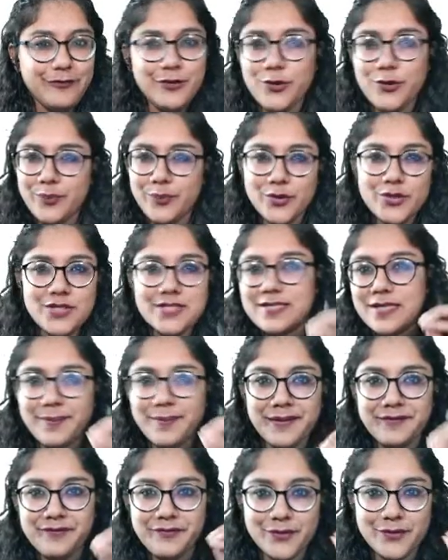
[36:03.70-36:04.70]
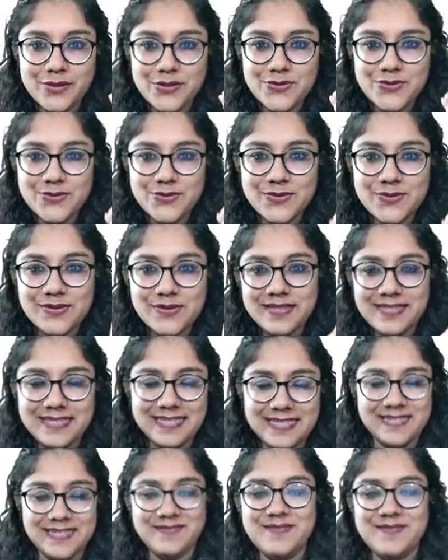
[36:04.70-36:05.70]
to put some efforts. Yeah,
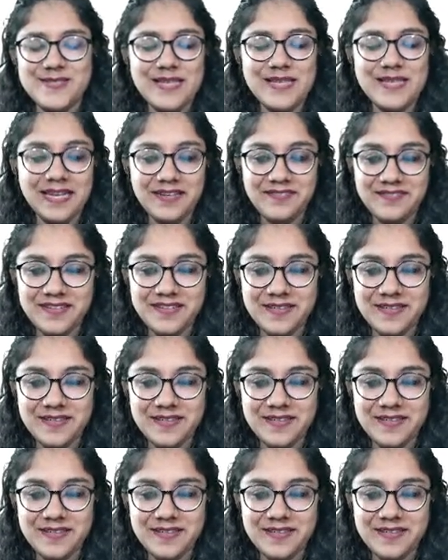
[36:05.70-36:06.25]
so that way.